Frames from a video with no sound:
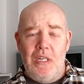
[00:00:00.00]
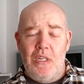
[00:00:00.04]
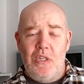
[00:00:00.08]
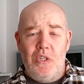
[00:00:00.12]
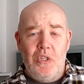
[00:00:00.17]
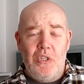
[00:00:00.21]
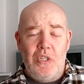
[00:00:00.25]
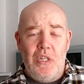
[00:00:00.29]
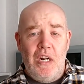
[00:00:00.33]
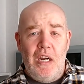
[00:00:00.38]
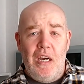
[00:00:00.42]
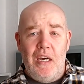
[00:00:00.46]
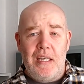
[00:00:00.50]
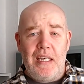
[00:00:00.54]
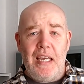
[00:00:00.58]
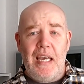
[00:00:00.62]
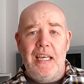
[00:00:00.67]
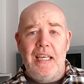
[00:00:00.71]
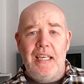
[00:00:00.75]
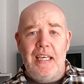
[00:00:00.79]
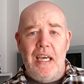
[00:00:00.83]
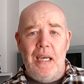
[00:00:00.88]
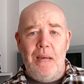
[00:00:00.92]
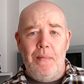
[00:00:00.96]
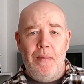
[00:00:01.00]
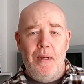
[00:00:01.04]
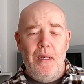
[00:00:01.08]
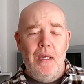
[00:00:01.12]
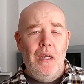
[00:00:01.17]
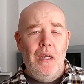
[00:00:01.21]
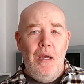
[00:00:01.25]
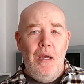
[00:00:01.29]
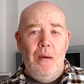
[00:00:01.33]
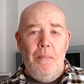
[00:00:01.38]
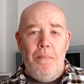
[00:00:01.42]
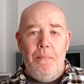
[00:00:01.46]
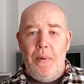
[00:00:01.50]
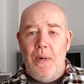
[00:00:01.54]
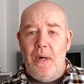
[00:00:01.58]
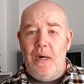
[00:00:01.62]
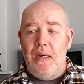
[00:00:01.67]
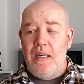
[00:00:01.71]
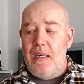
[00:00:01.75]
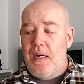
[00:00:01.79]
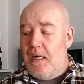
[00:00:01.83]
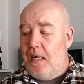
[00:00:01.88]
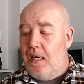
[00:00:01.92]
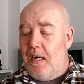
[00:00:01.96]
It's just an arcade game,
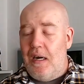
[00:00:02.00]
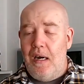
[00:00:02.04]
but